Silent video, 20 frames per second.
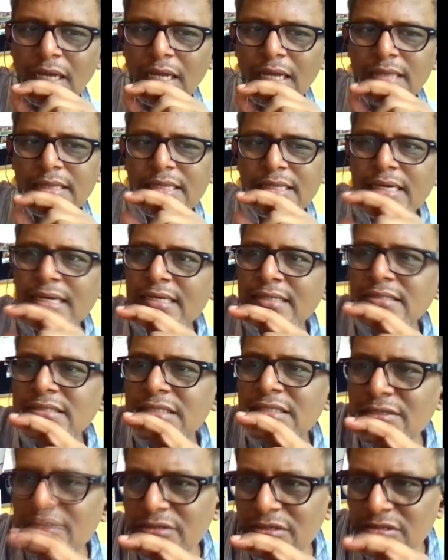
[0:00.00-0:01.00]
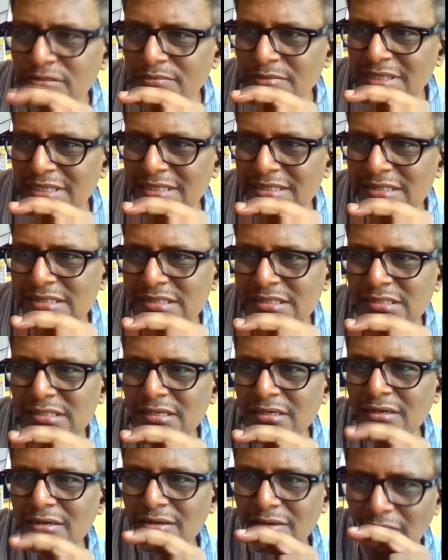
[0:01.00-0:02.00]
The continuum is
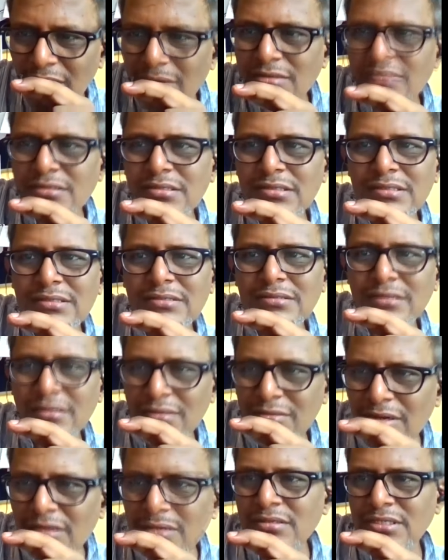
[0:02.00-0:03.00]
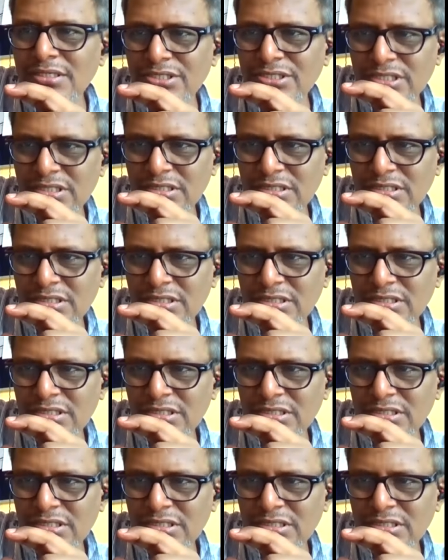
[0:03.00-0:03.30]
not the knowledge,